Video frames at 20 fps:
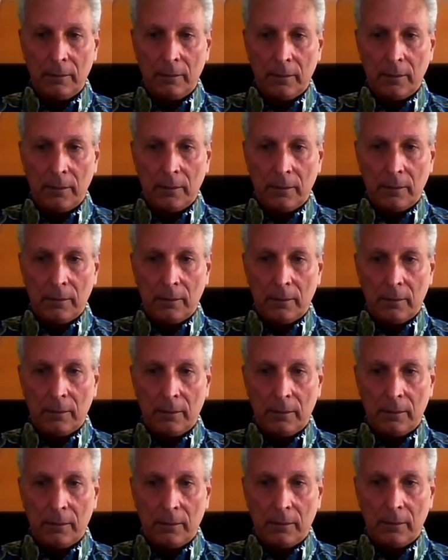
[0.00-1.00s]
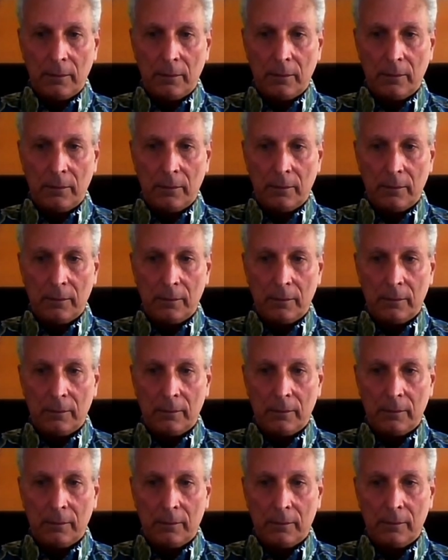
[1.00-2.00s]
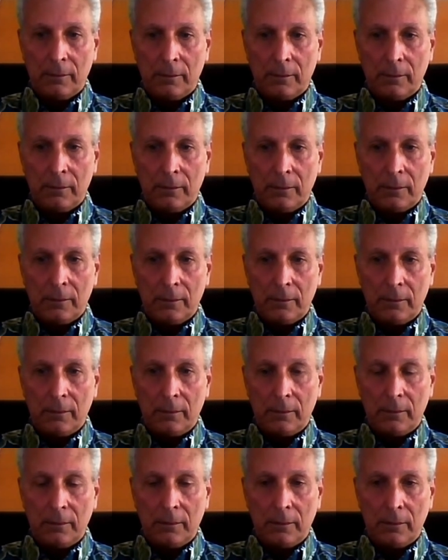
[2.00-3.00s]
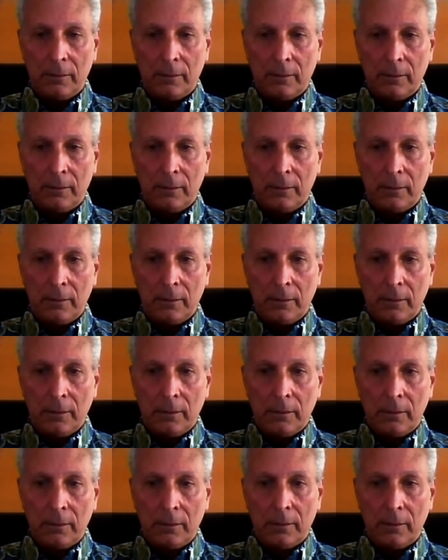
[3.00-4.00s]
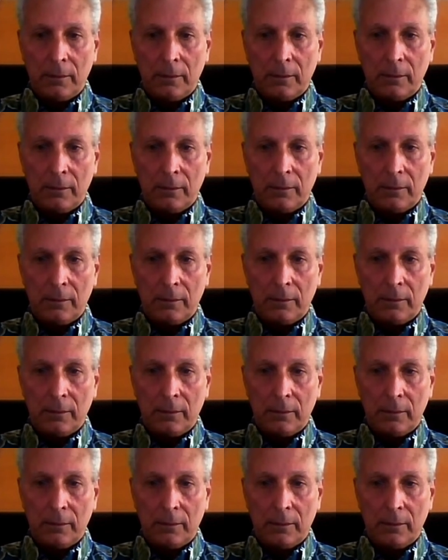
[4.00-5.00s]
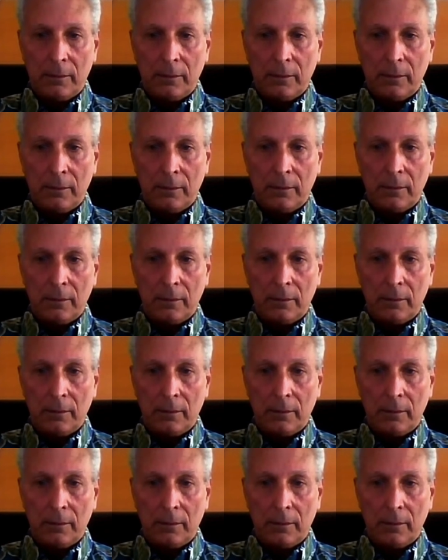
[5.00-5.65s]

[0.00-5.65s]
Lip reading: This person isn't speaking.